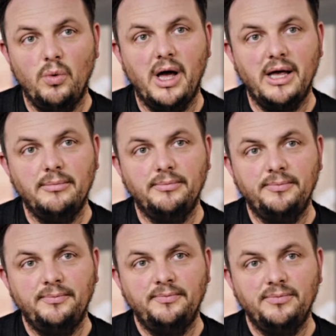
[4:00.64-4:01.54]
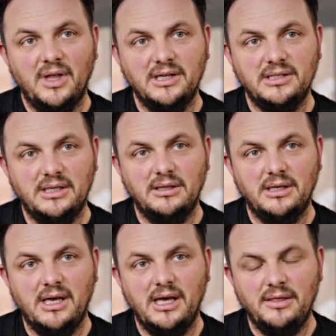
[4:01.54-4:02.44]
way. That's the
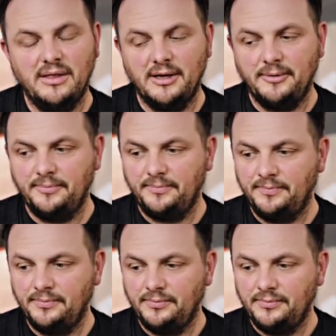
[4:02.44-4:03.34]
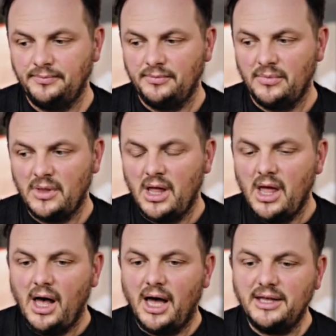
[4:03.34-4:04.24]
key thing.
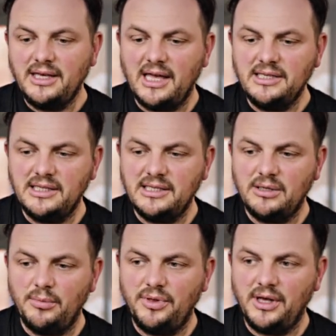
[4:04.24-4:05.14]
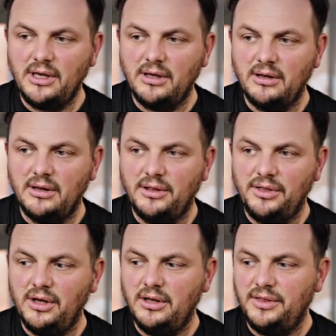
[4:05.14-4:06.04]
And I guess there's something, a
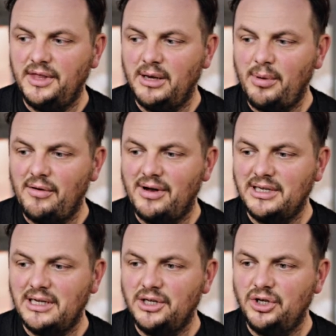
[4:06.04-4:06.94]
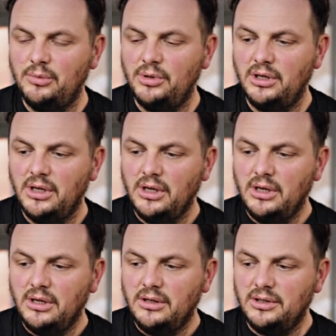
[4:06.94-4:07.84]
third thing about radically human,
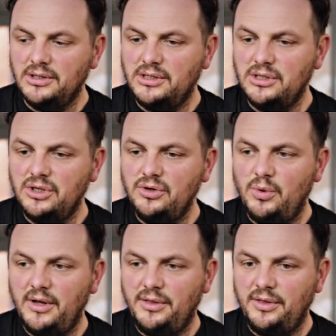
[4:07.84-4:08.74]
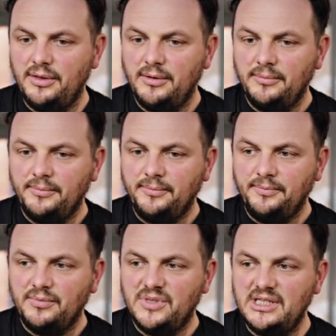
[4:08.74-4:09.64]
that's to do with
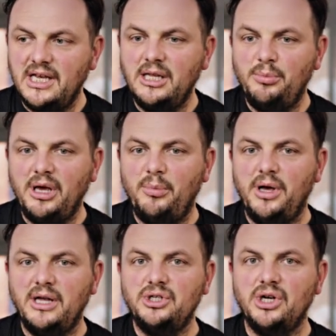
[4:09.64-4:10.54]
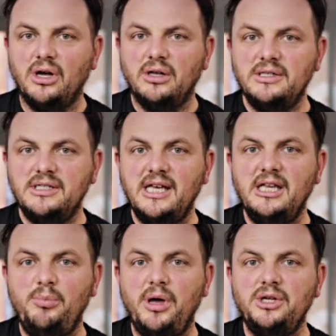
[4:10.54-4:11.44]
seeing a bigger picture.
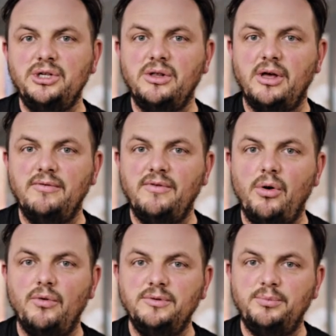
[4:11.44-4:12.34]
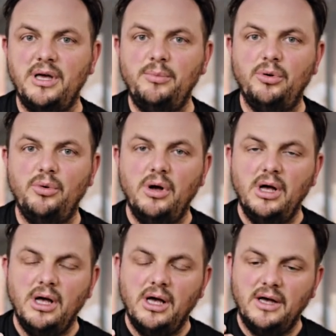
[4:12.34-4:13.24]
Seeing a picture that involves people
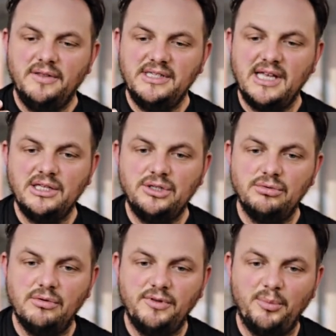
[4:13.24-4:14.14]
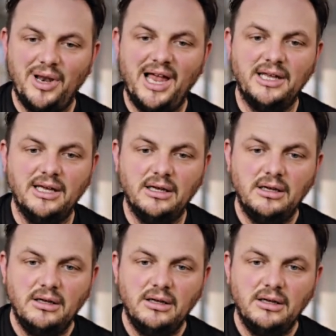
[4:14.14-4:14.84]
at the centre of the planet